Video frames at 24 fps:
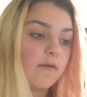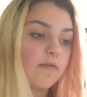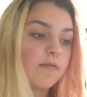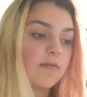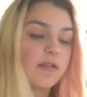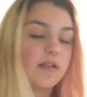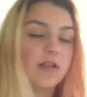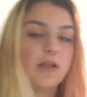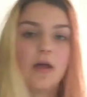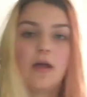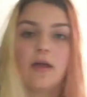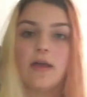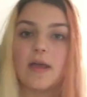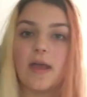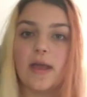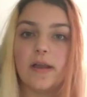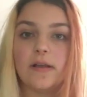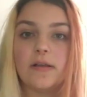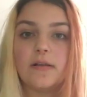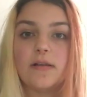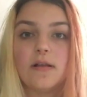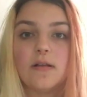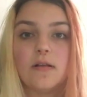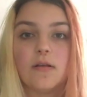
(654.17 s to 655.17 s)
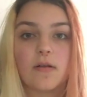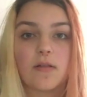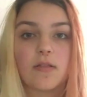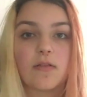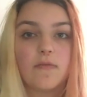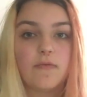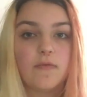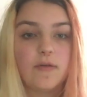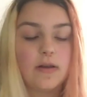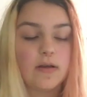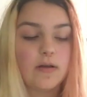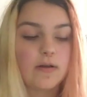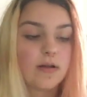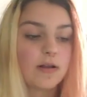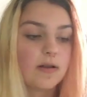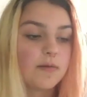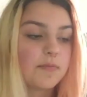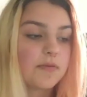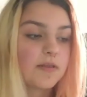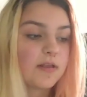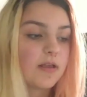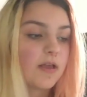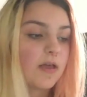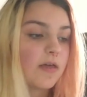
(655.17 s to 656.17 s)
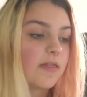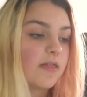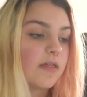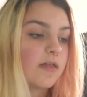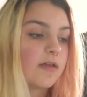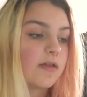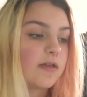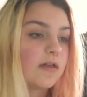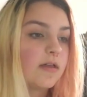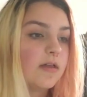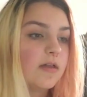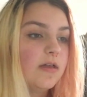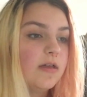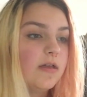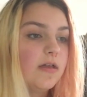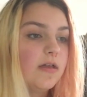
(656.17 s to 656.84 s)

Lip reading: obviously I edited lots of video clips together.